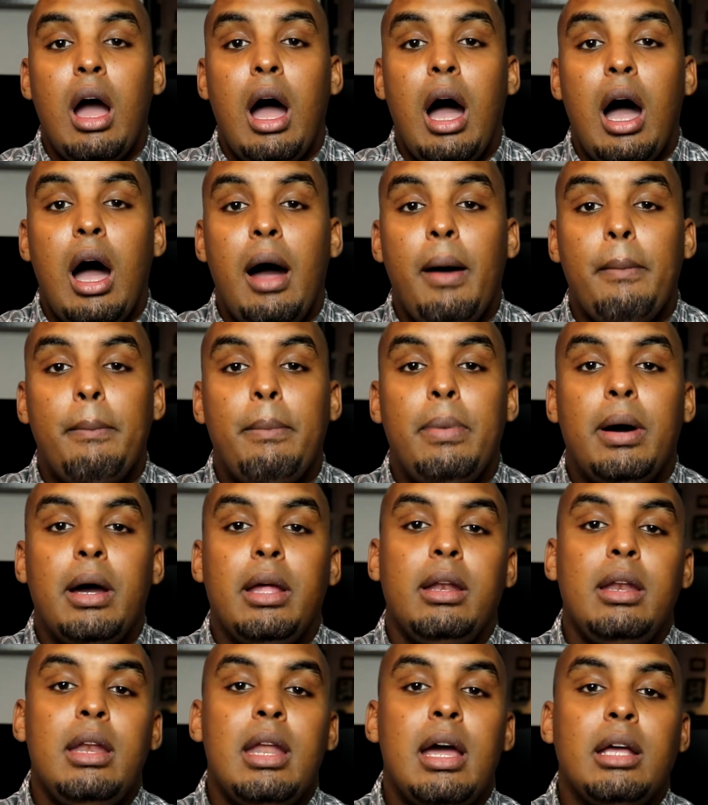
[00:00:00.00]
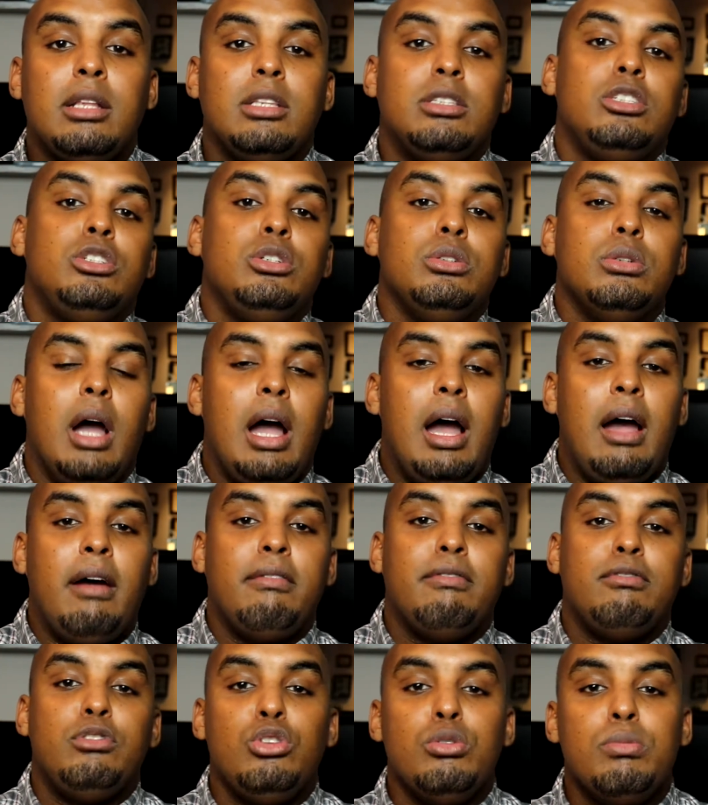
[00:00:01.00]
but not to
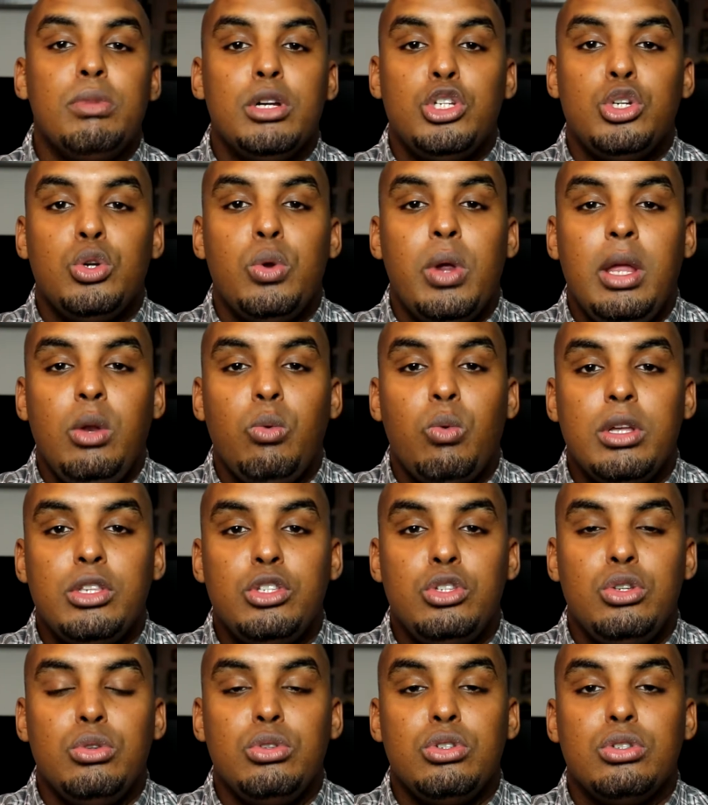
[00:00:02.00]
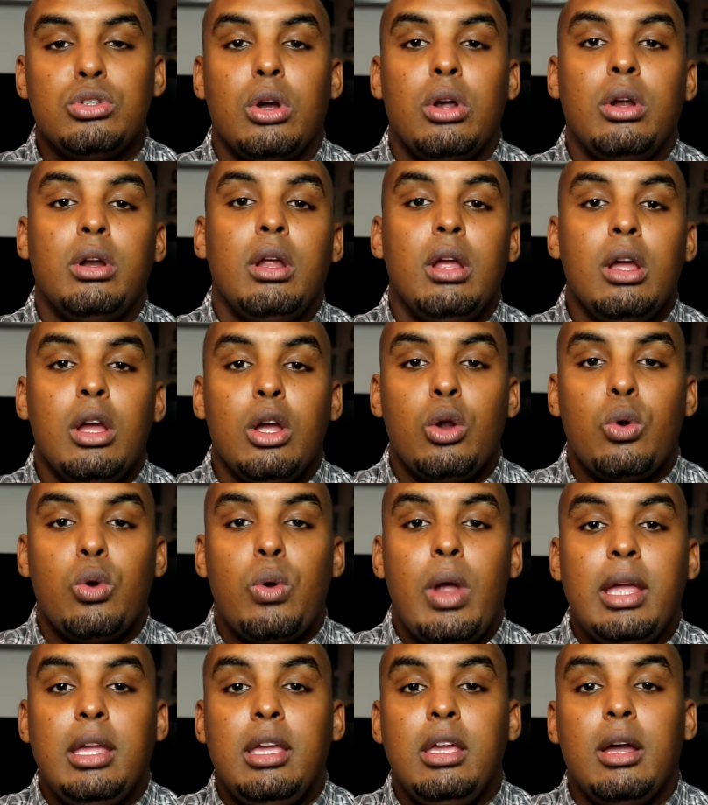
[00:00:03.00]
have too much grain once you start
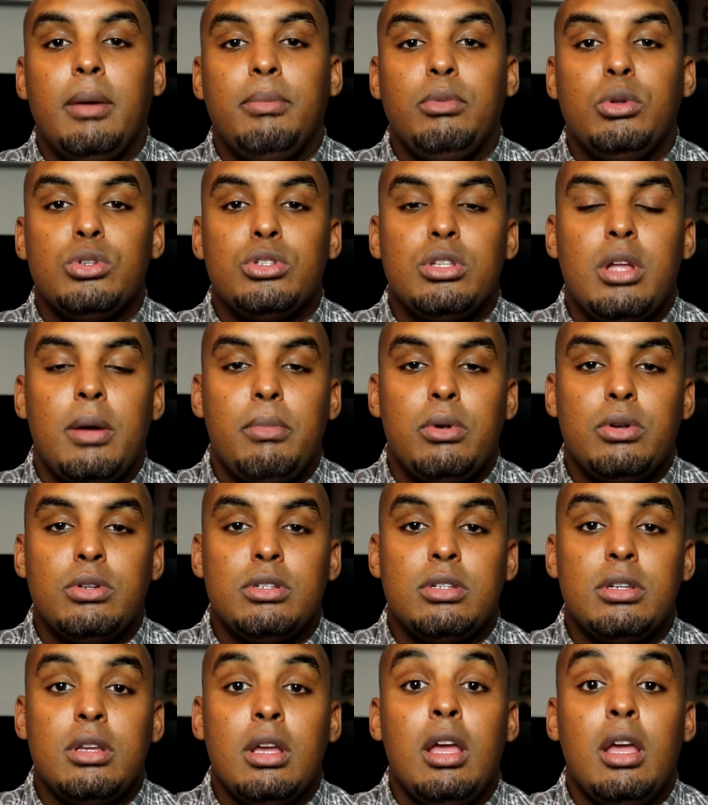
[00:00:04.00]
cranking up those numbers.